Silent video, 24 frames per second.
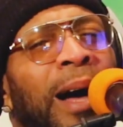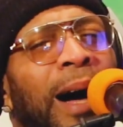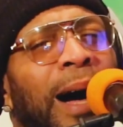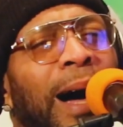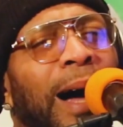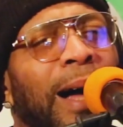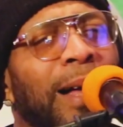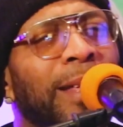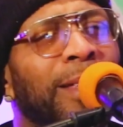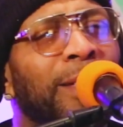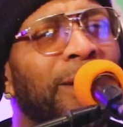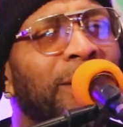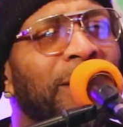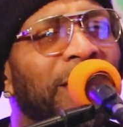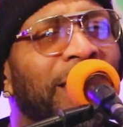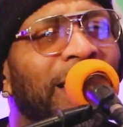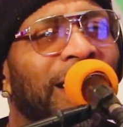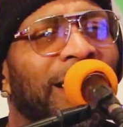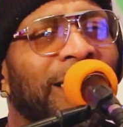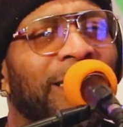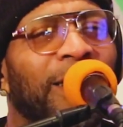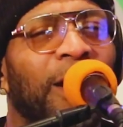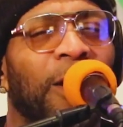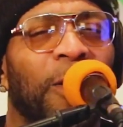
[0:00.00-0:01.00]
I know
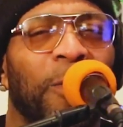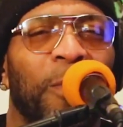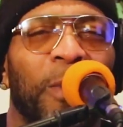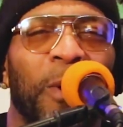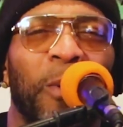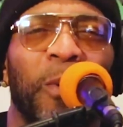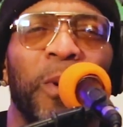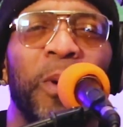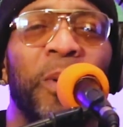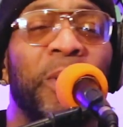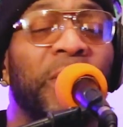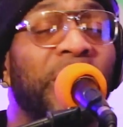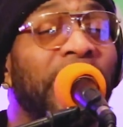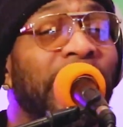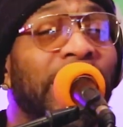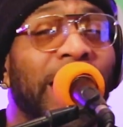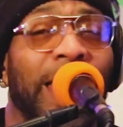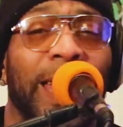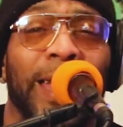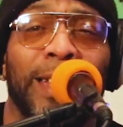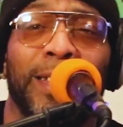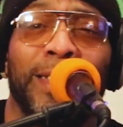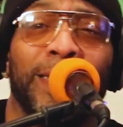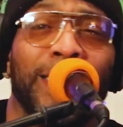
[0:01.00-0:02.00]
y'all know, but we was
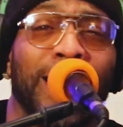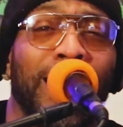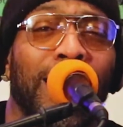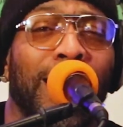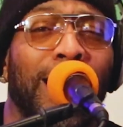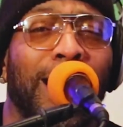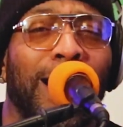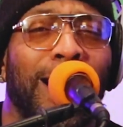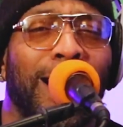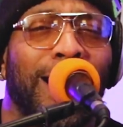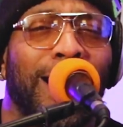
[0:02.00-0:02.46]
kids, y'all.